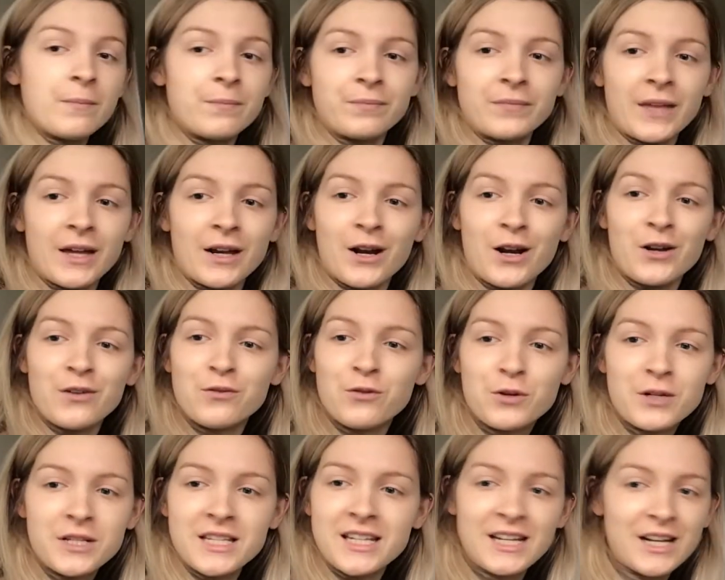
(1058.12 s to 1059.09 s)
I look forward
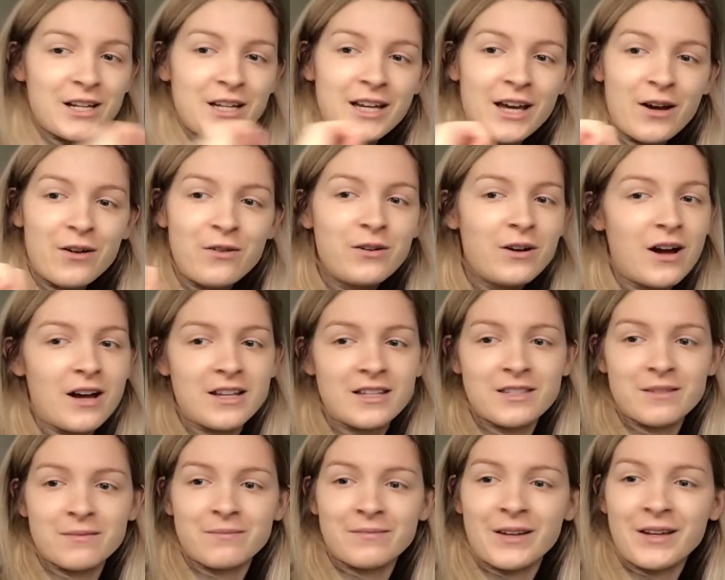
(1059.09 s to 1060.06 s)
to seeing how you get on, guys.
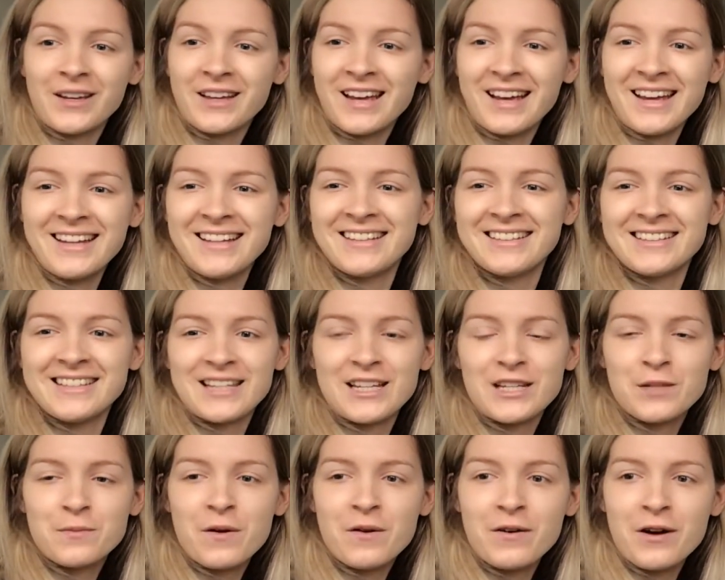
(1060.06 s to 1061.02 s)
Okay, see you
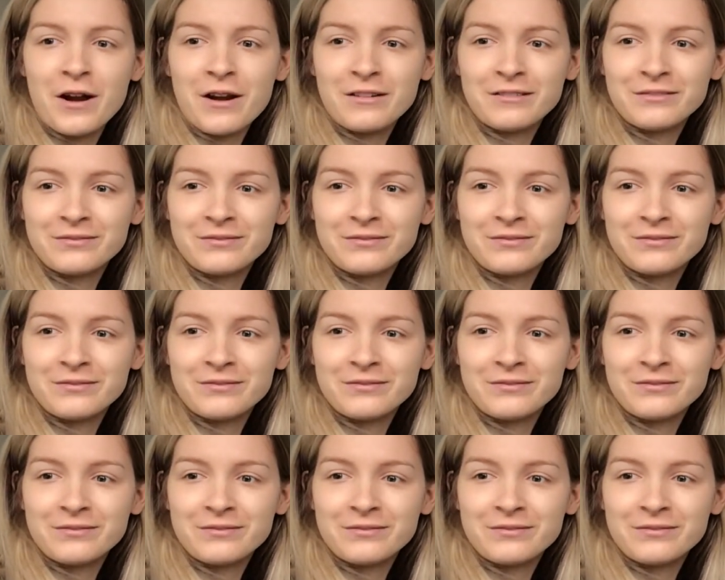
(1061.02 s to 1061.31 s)
tomorrow.